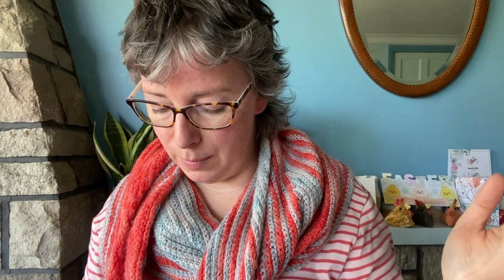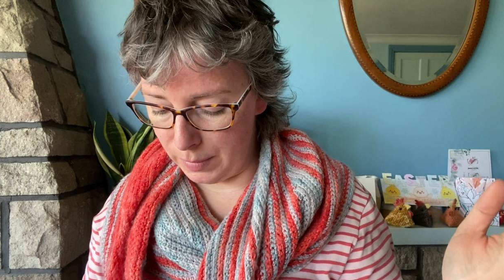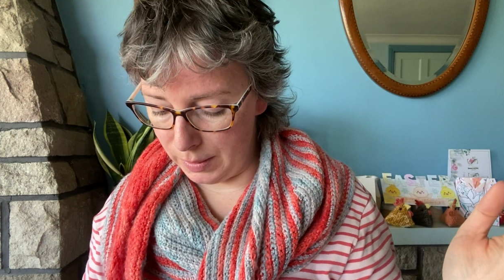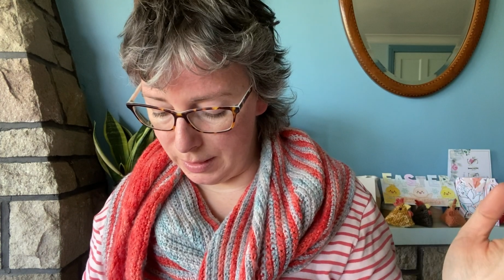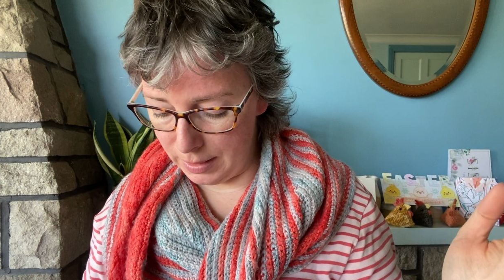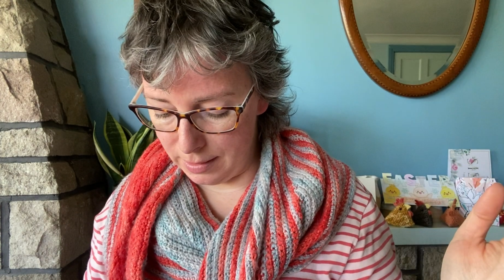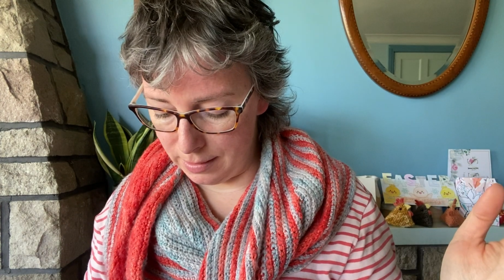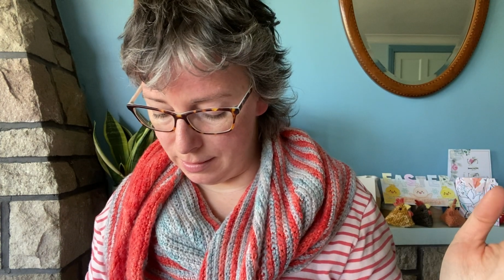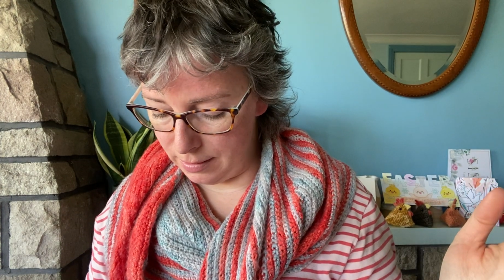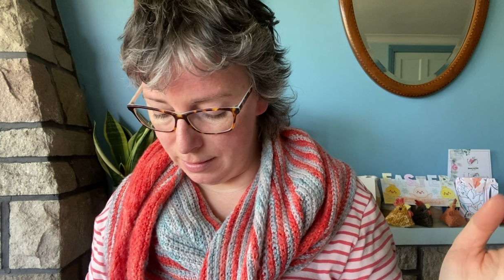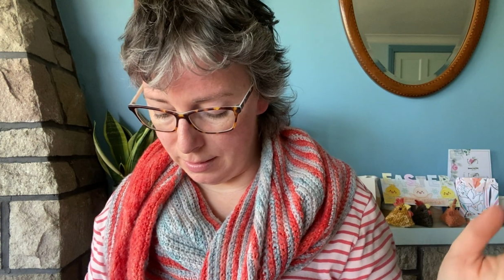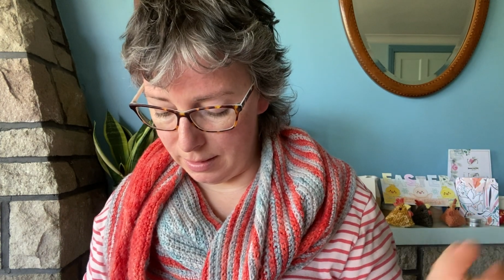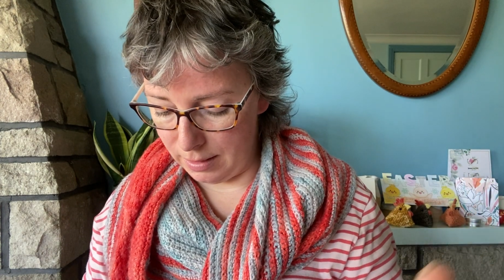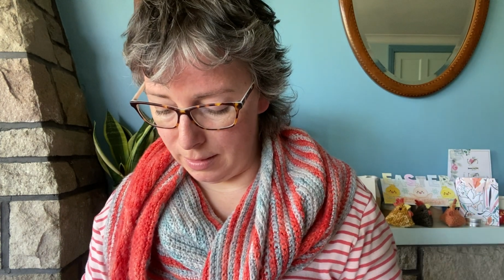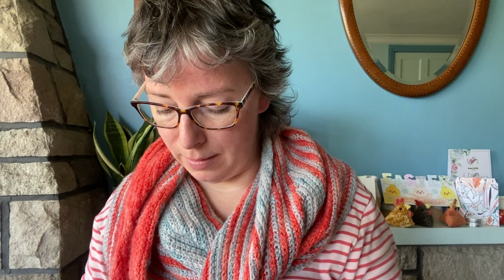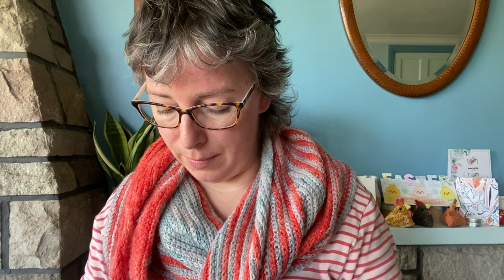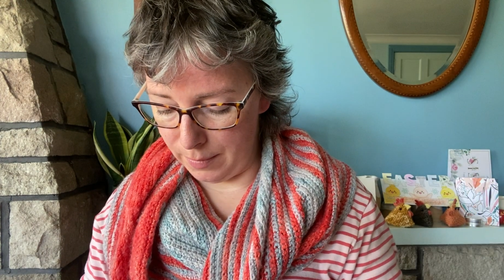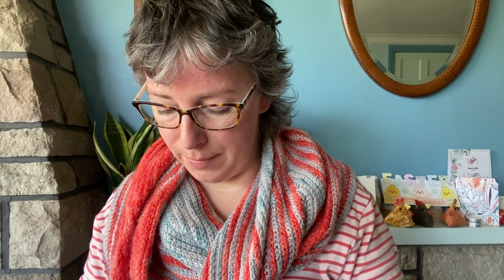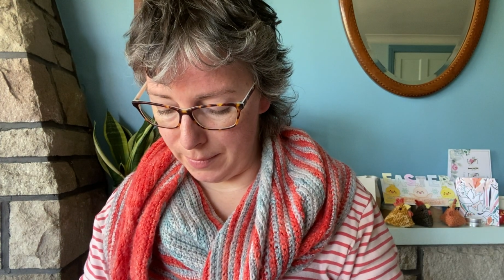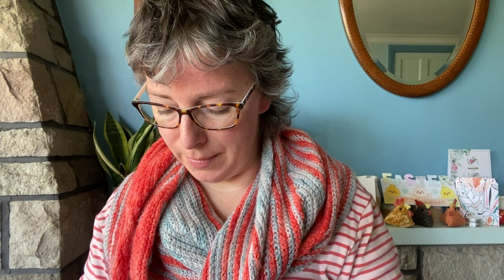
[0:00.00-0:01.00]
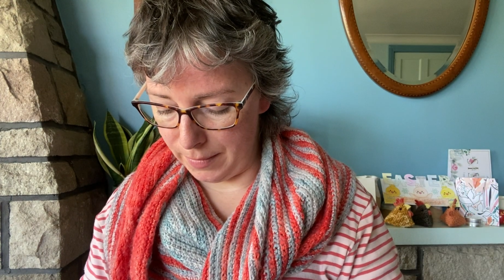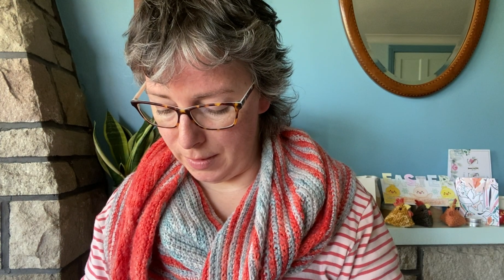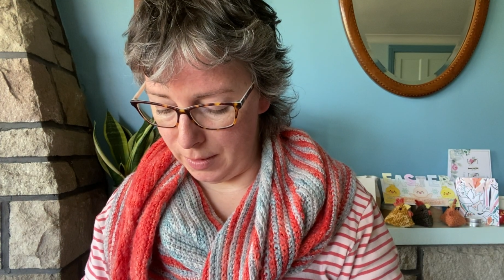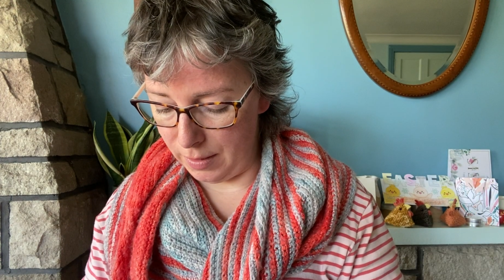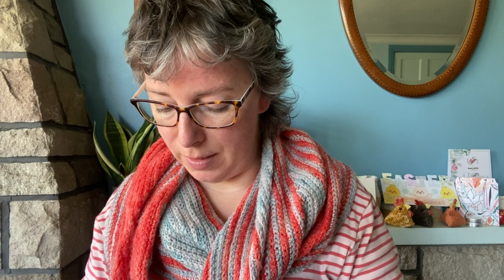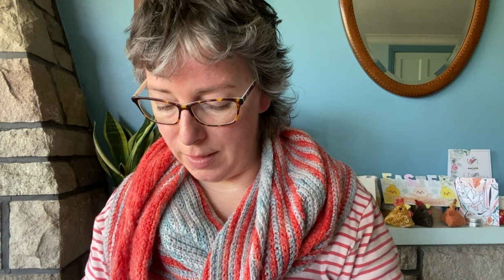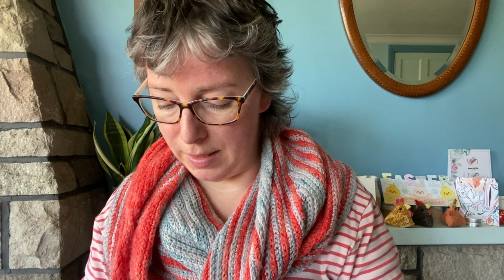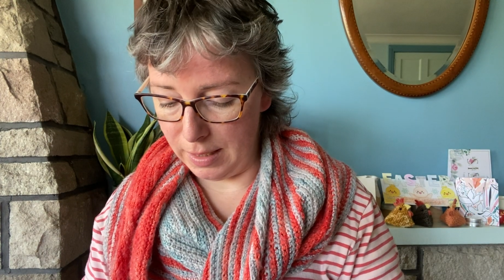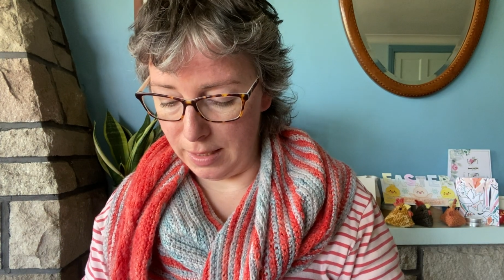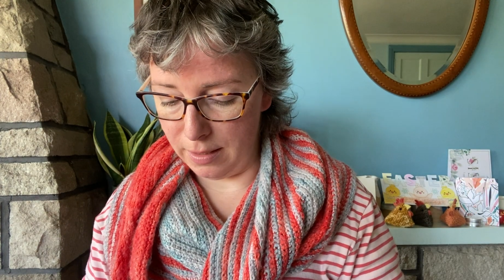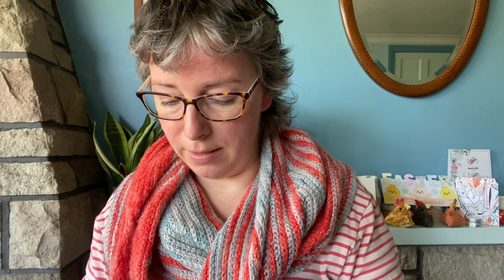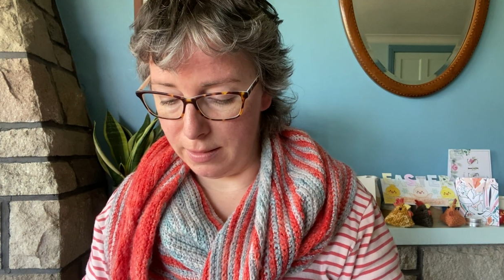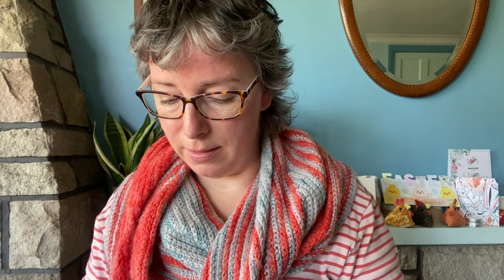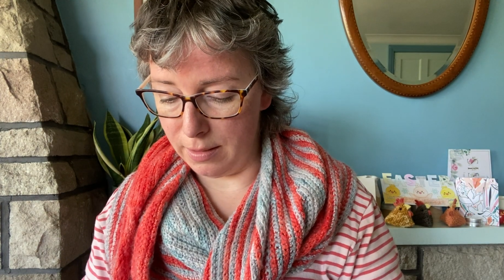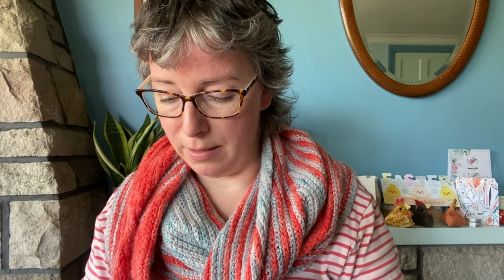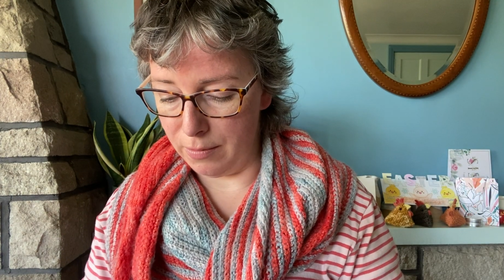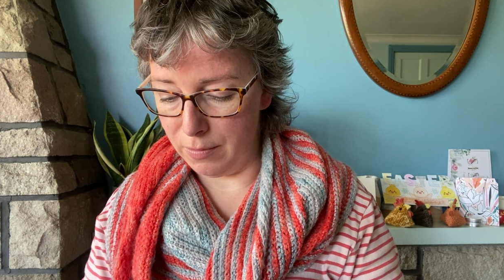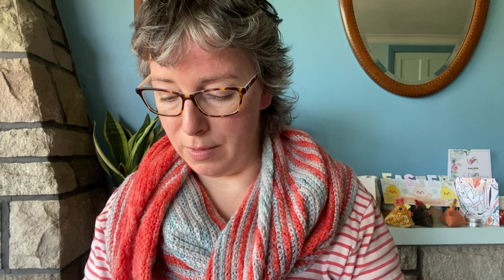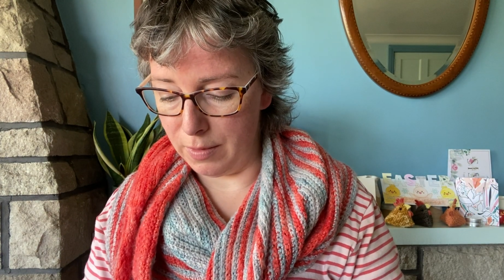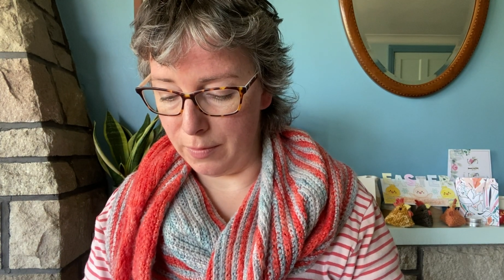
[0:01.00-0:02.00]
place. You'd think
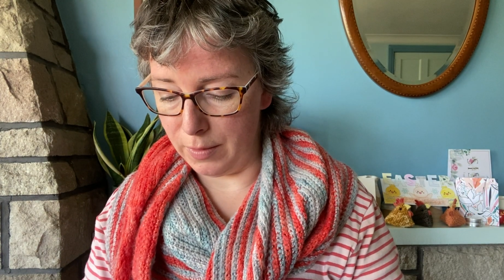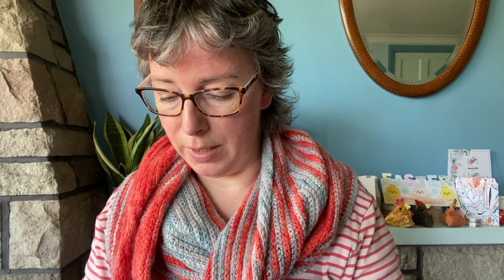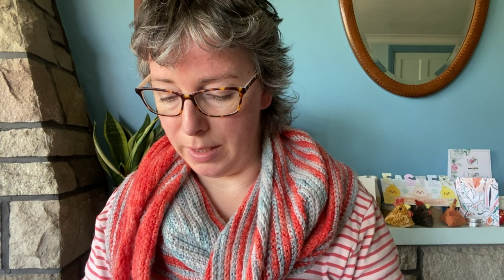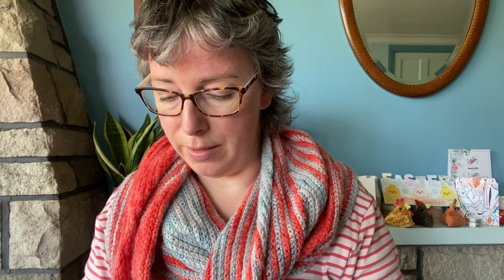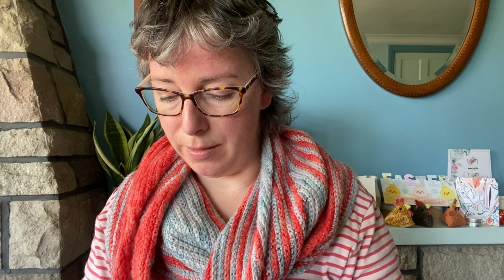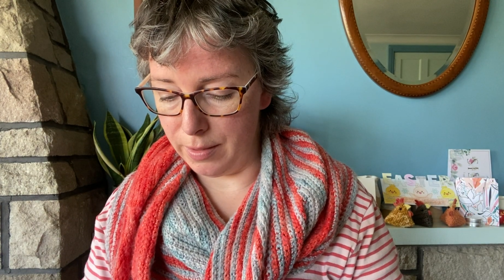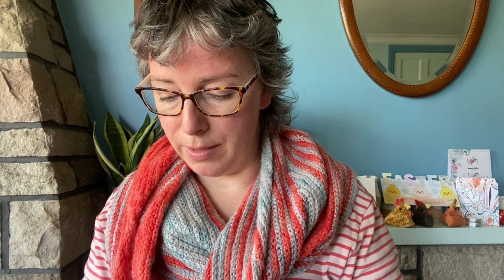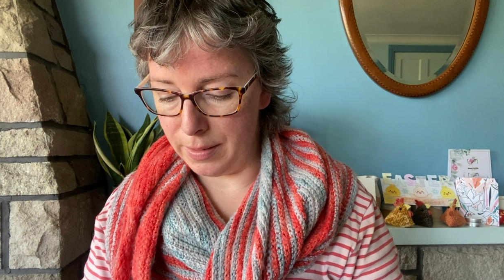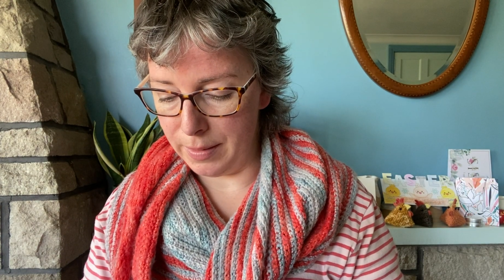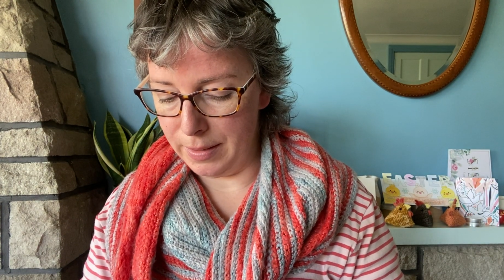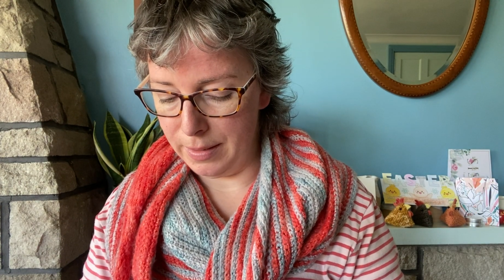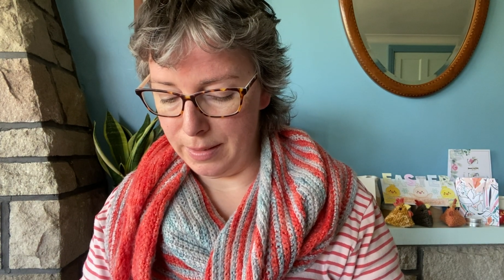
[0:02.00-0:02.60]
I would have learnt.